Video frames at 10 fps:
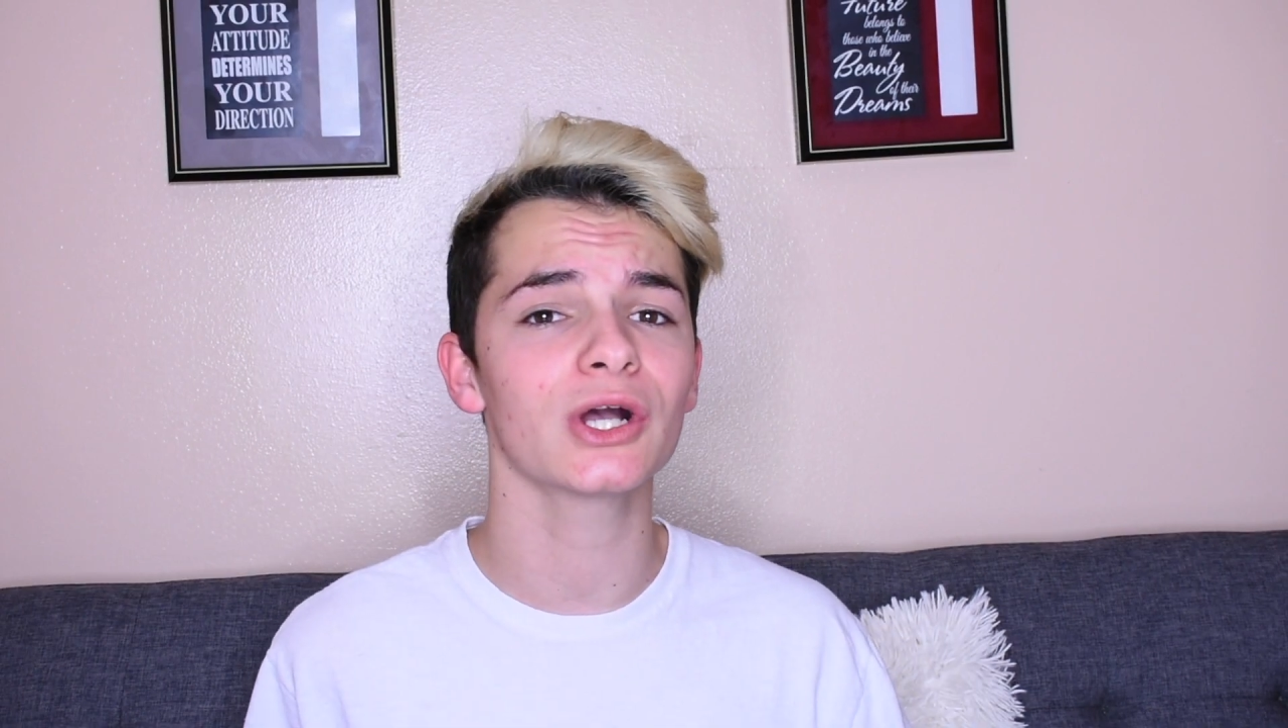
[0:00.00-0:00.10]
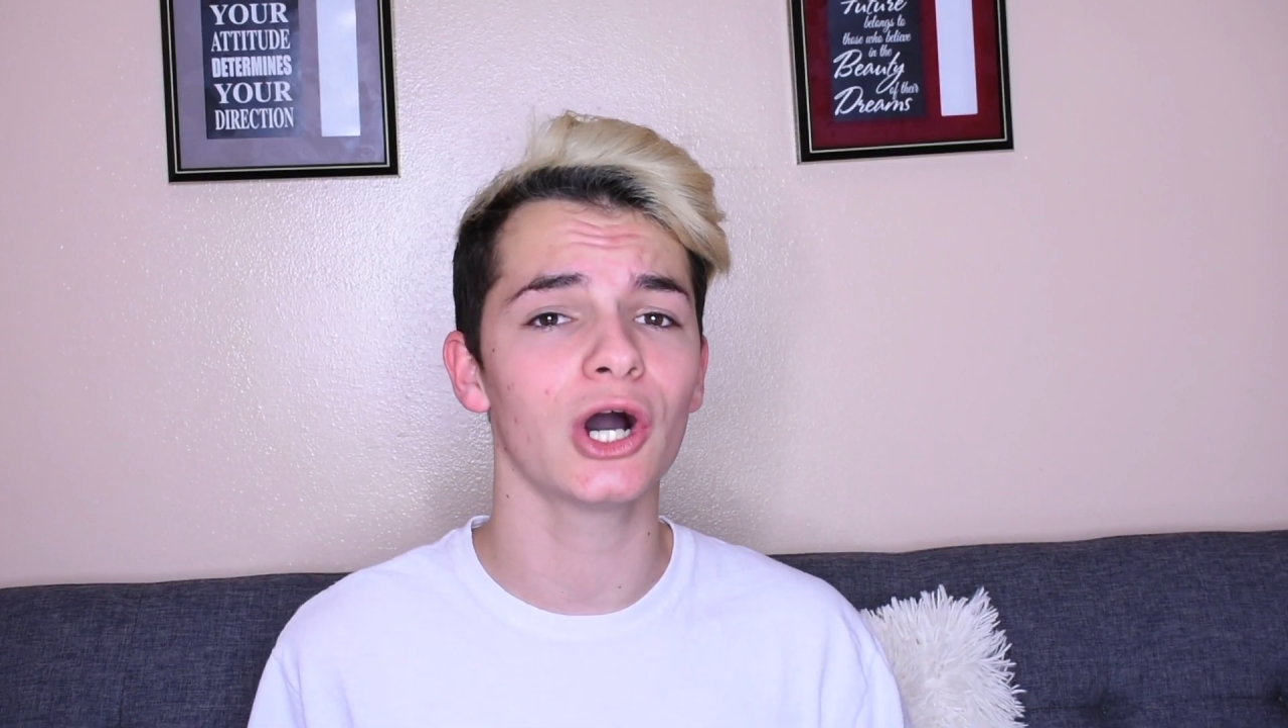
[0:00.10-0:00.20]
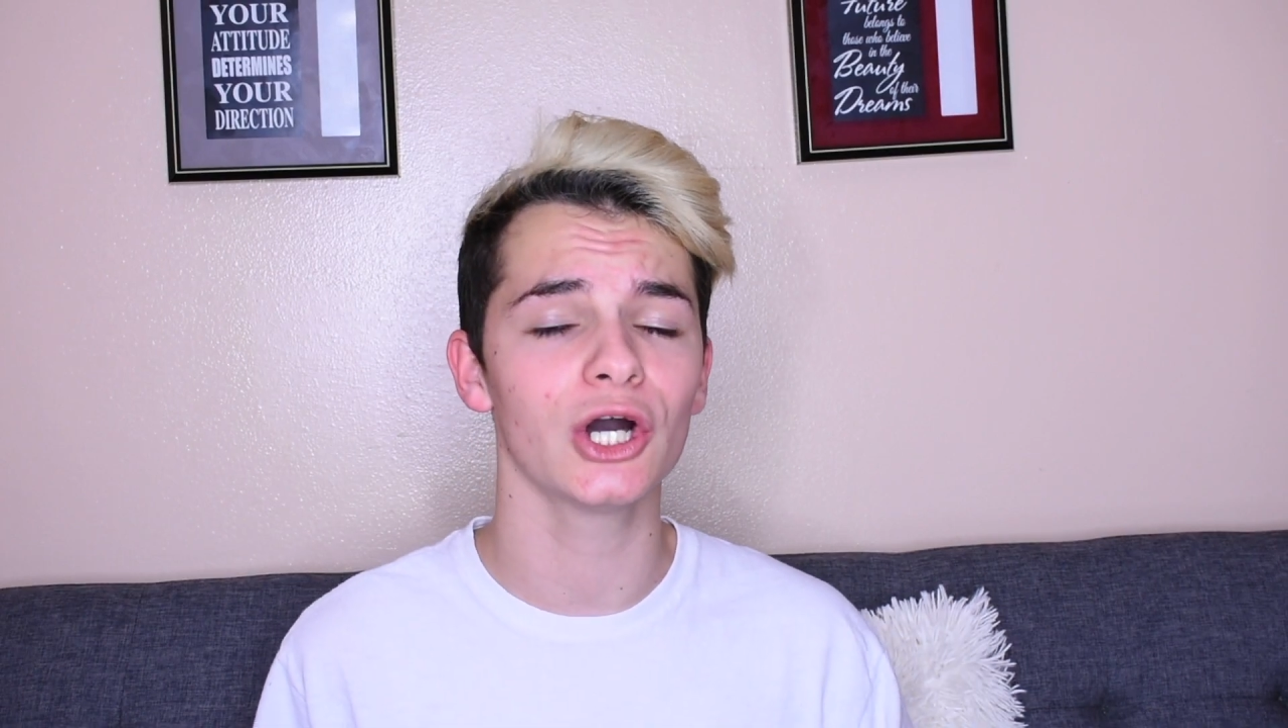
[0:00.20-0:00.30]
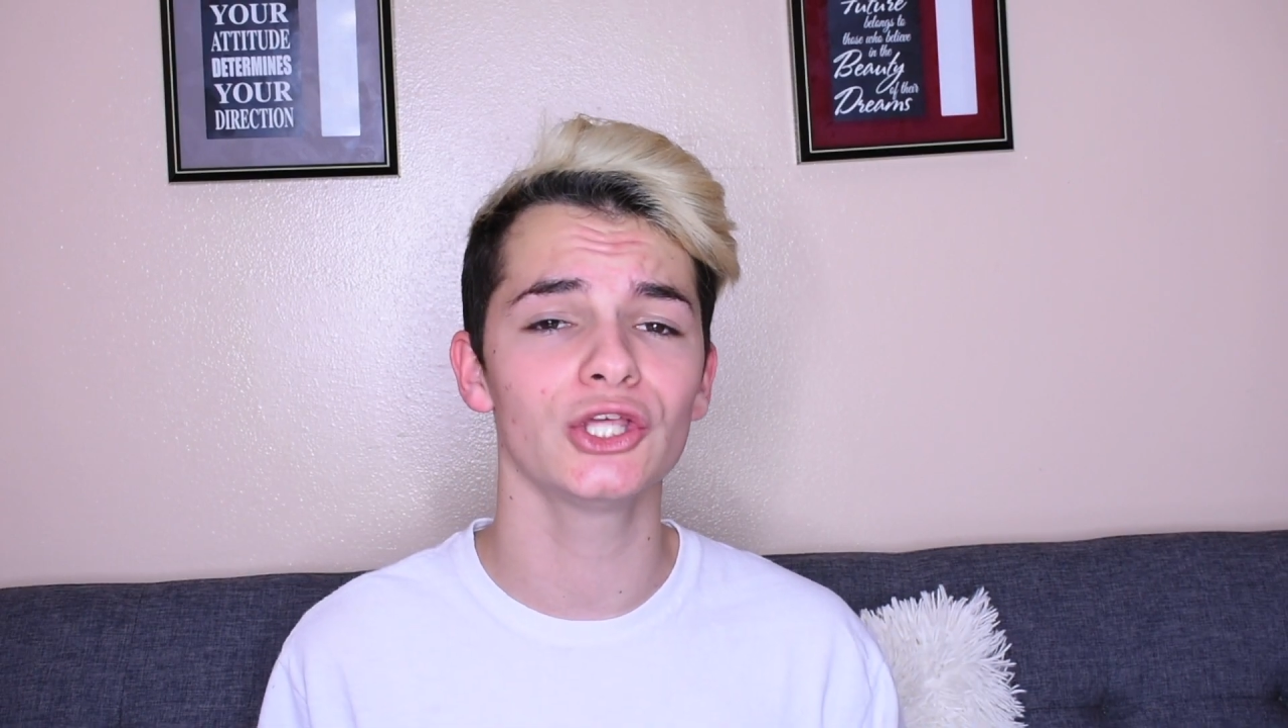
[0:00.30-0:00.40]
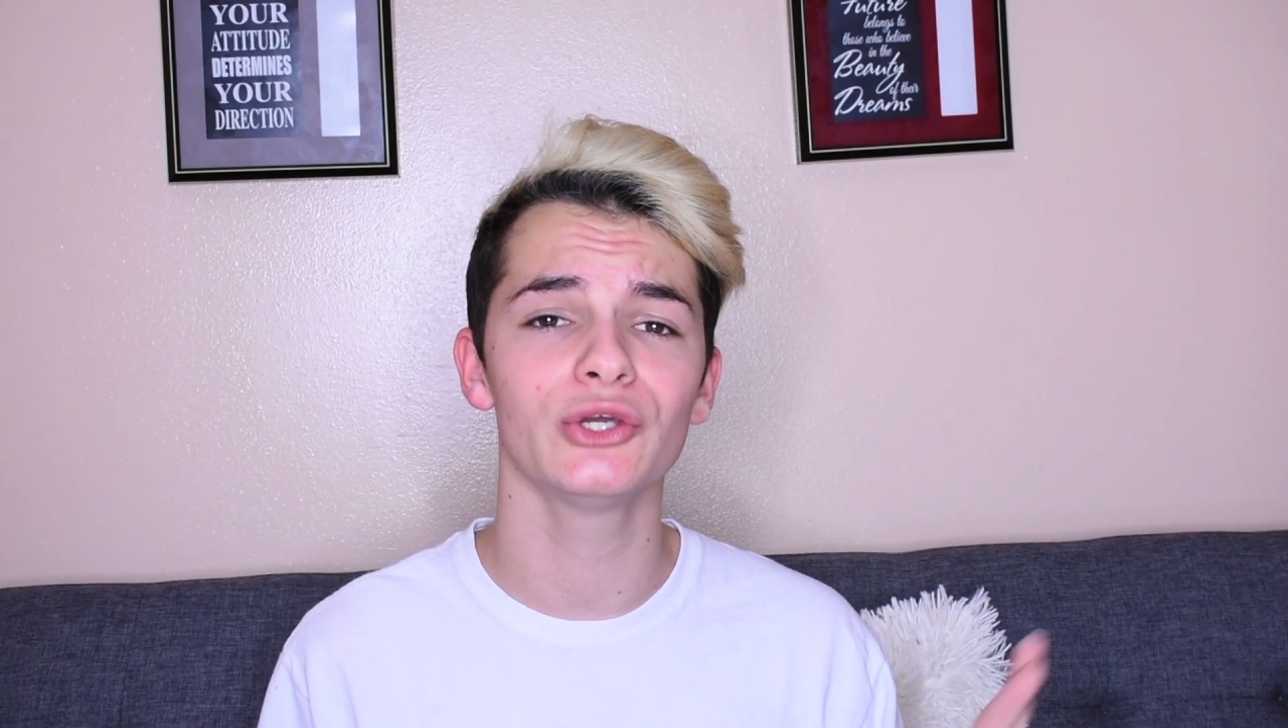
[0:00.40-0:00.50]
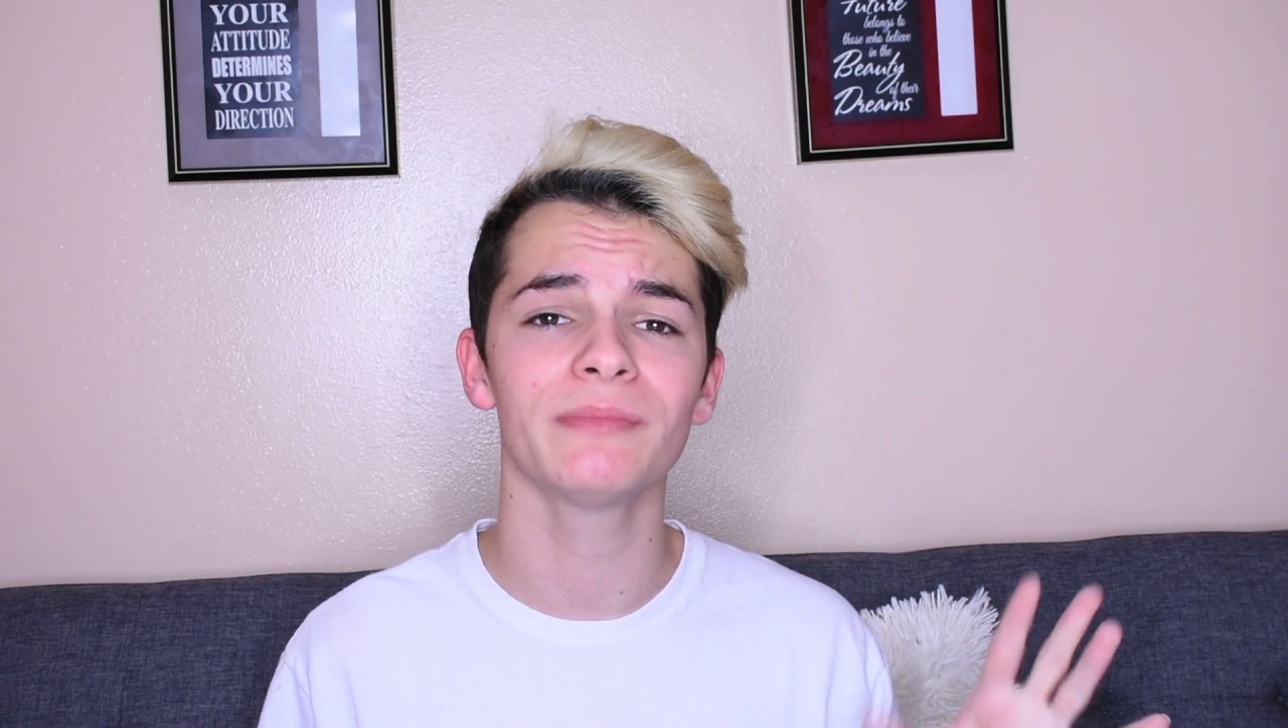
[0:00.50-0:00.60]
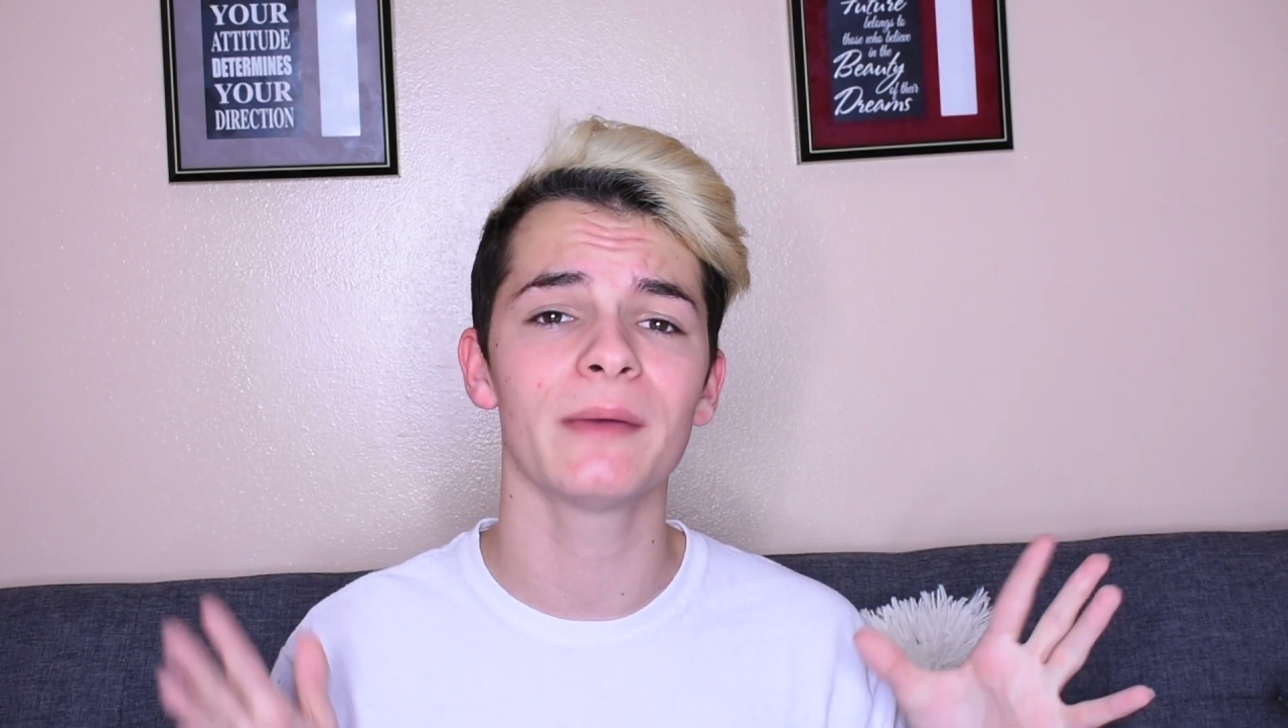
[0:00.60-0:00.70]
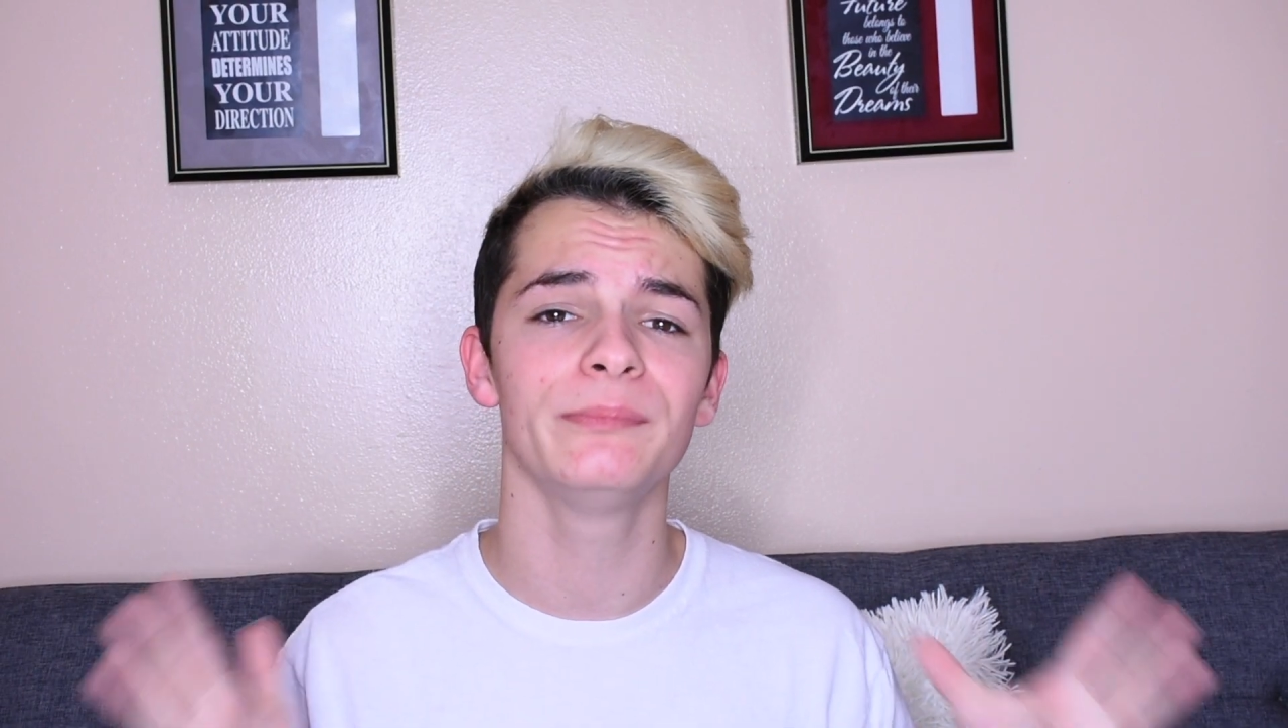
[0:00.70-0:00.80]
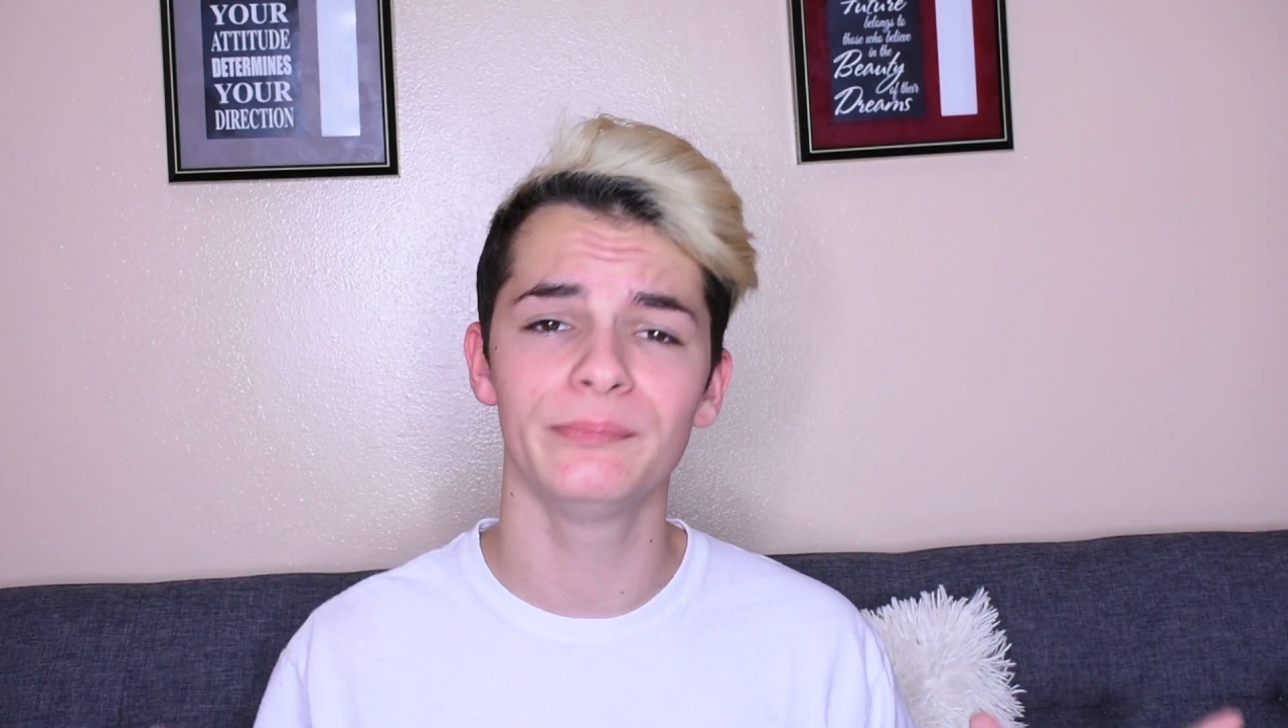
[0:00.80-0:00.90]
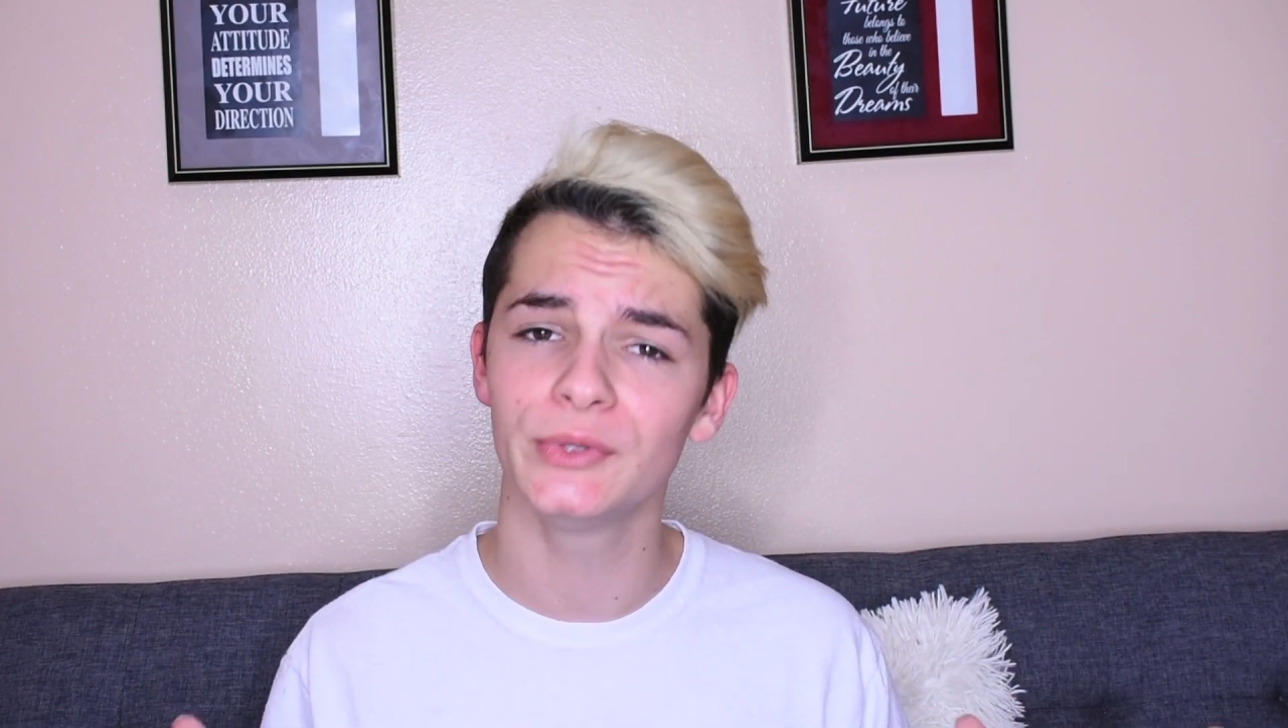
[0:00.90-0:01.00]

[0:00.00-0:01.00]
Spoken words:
to call you my